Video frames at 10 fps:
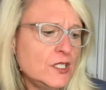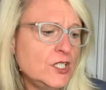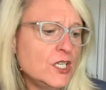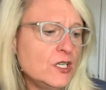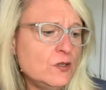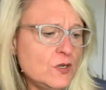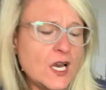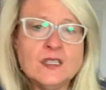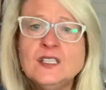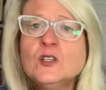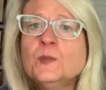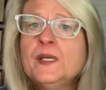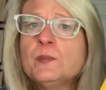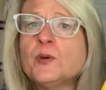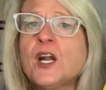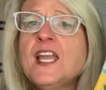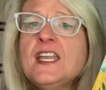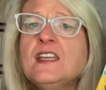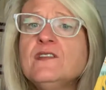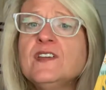A Little Bit
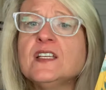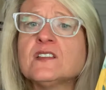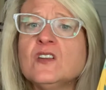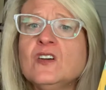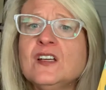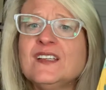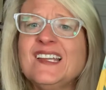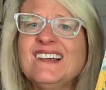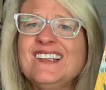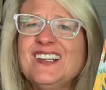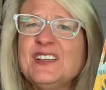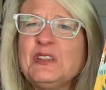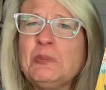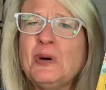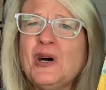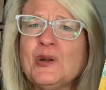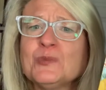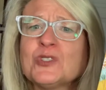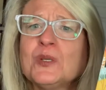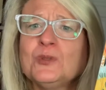Brave is not down here at the bottom,
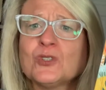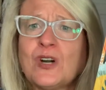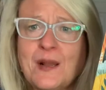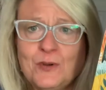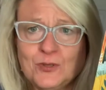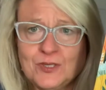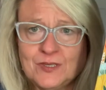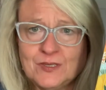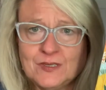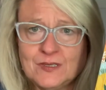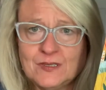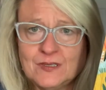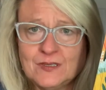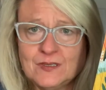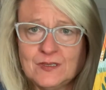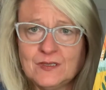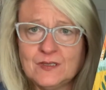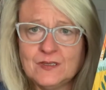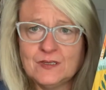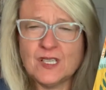scribble scrabbled.
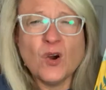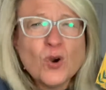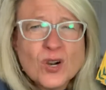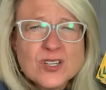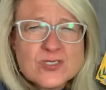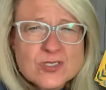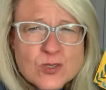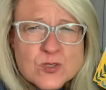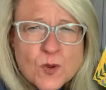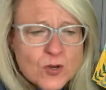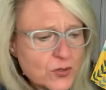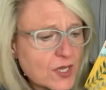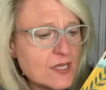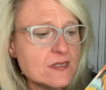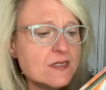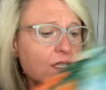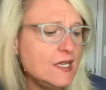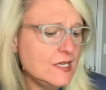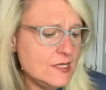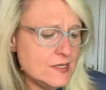Or so small you can't
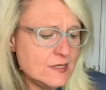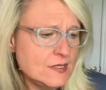see it.